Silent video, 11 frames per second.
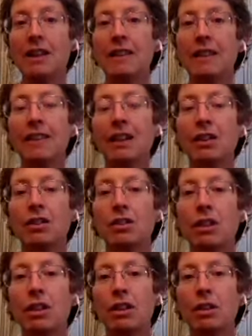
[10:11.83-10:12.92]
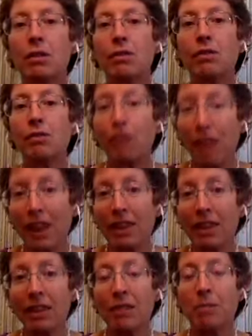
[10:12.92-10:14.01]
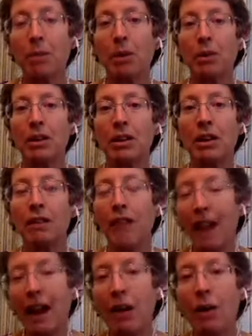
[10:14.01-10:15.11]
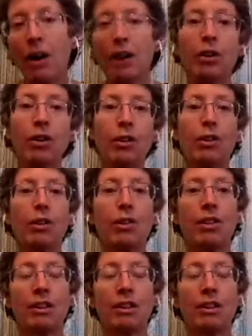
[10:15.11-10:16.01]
Then there's the faith component of how on earth